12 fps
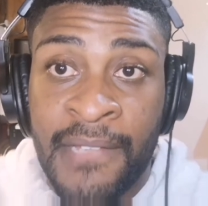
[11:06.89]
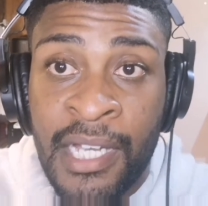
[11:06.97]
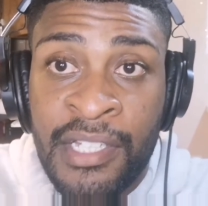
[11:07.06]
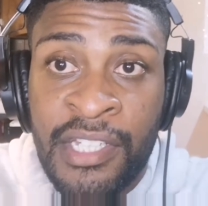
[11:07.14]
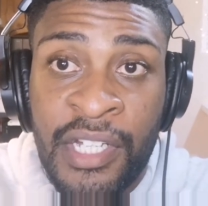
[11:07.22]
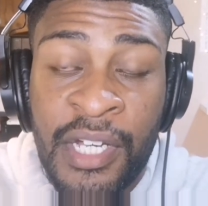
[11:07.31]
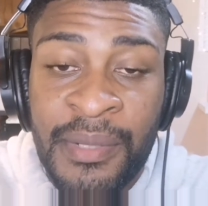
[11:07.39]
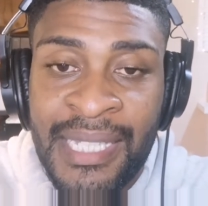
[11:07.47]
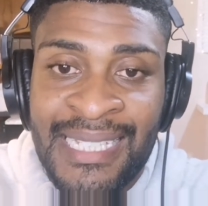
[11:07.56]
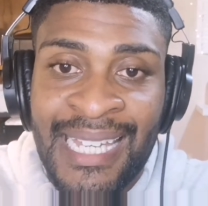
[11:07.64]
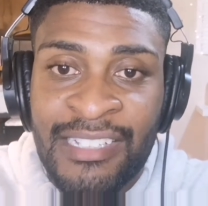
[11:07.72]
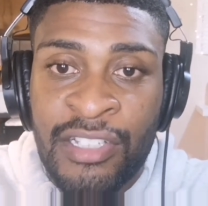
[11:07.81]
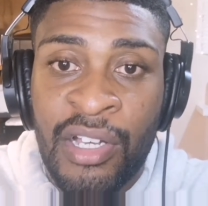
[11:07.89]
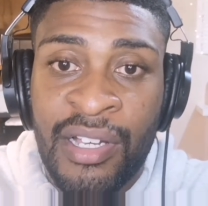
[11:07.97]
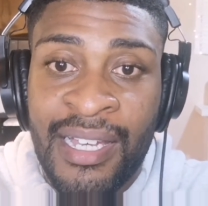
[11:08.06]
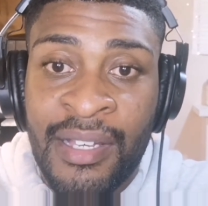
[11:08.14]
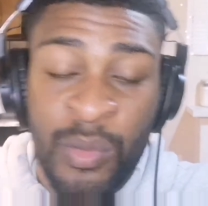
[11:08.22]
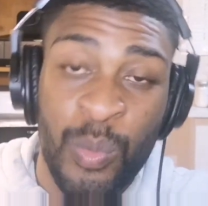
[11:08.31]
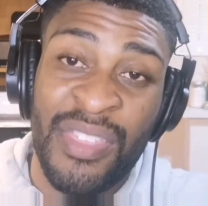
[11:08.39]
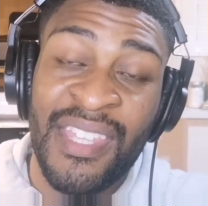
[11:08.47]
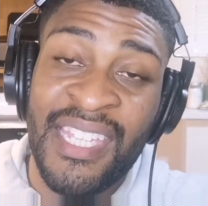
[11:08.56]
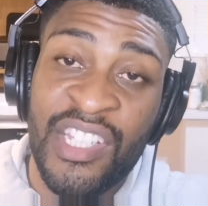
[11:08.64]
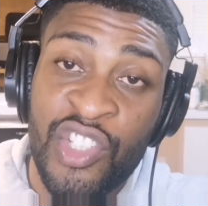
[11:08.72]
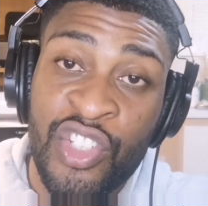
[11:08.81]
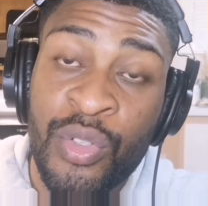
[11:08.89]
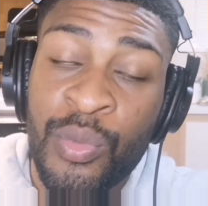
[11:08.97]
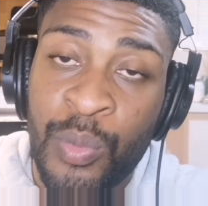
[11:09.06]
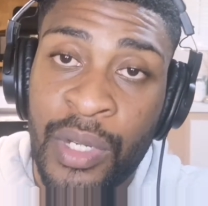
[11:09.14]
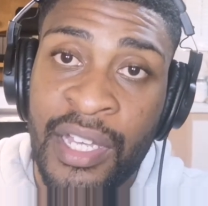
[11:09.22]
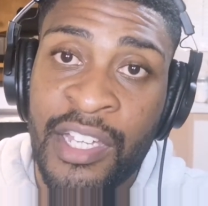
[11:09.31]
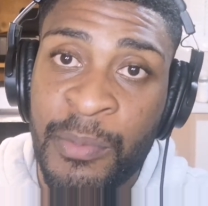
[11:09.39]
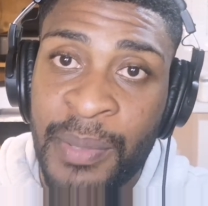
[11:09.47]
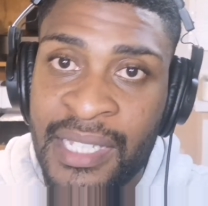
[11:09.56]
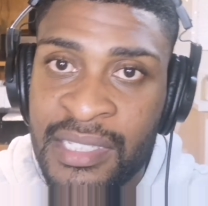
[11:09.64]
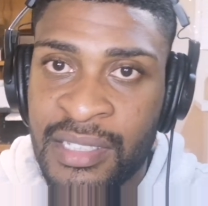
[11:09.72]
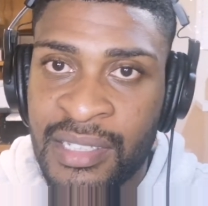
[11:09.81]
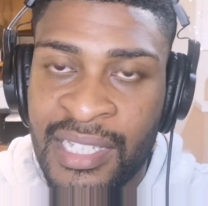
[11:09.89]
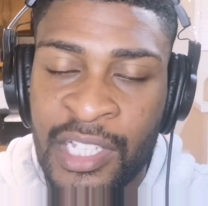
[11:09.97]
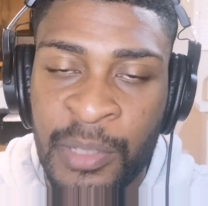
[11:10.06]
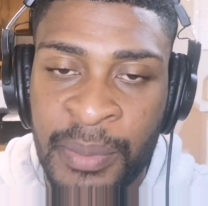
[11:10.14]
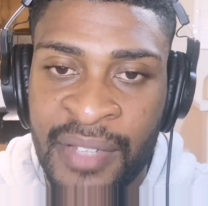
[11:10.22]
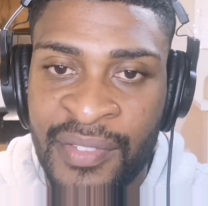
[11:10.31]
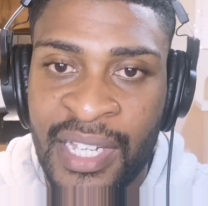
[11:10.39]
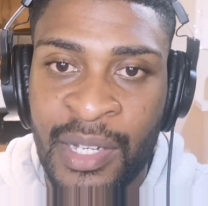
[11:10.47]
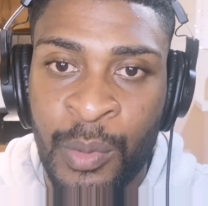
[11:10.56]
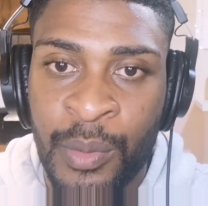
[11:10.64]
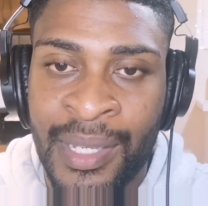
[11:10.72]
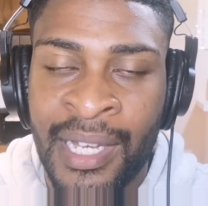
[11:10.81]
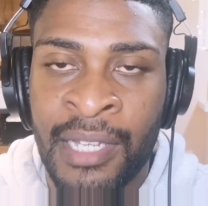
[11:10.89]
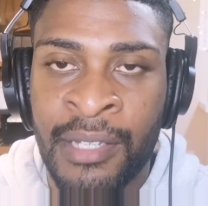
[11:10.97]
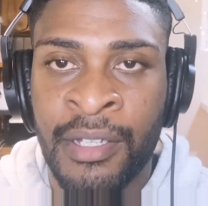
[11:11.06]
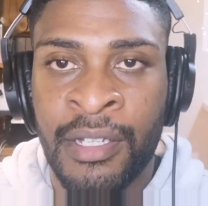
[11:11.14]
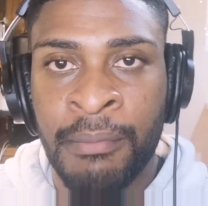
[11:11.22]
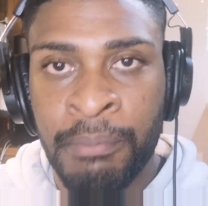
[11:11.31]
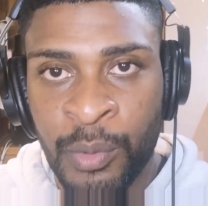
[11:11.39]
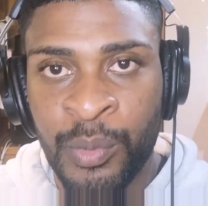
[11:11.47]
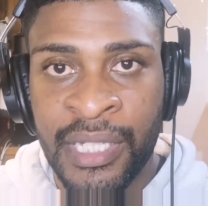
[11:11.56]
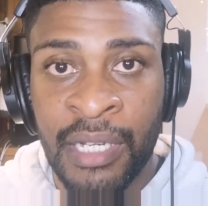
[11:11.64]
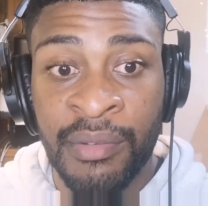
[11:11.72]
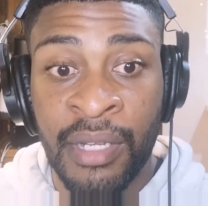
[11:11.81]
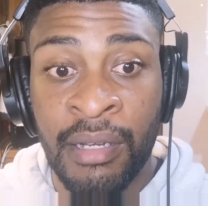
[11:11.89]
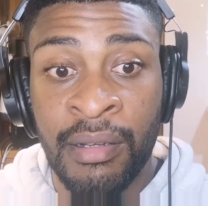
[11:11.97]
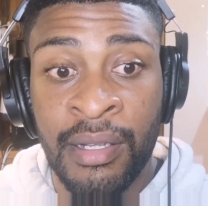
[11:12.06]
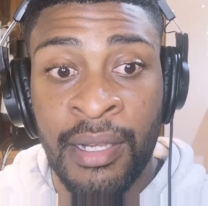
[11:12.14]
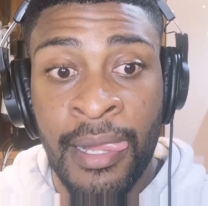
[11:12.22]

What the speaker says: I don't know, it takes longer. We think it should work based on the little bit of data what we had, but we don't know.